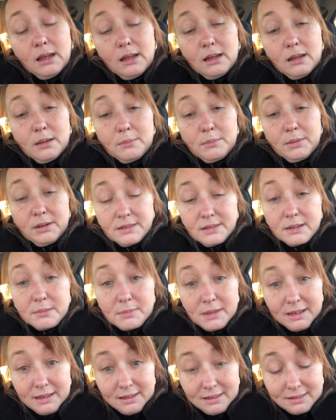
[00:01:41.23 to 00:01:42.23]
But I
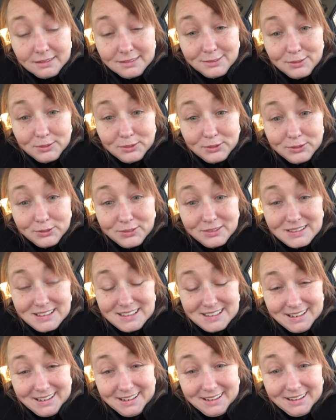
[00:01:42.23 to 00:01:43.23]
did make it through the
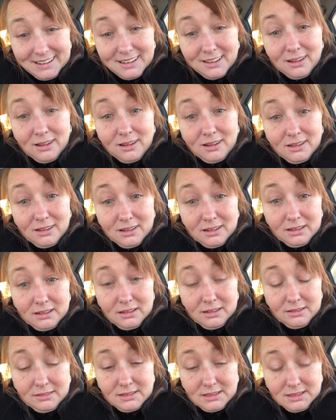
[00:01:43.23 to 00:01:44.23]
day
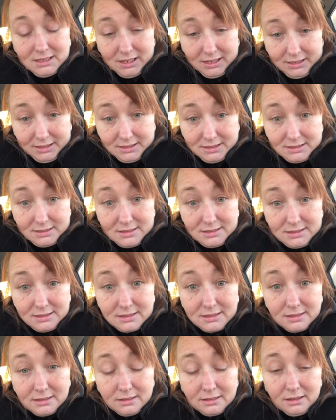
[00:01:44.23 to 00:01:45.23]
on the
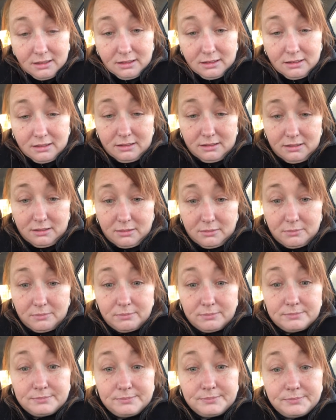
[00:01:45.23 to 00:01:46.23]
diet,
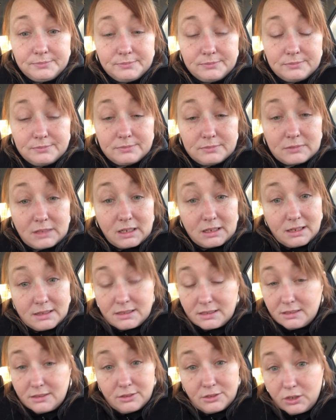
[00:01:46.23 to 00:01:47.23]
and I
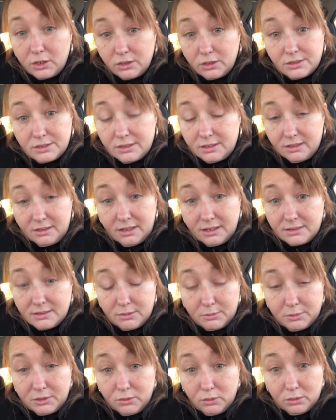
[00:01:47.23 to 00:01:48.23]
didn't turn to the
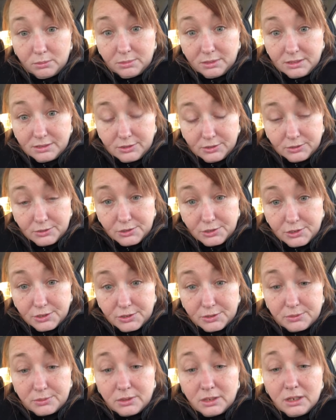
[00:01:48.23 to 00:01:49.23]
things I would normally turn
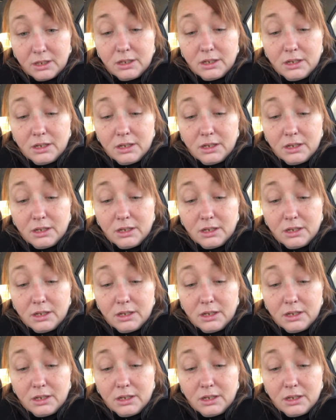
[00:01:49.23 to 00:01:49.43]
to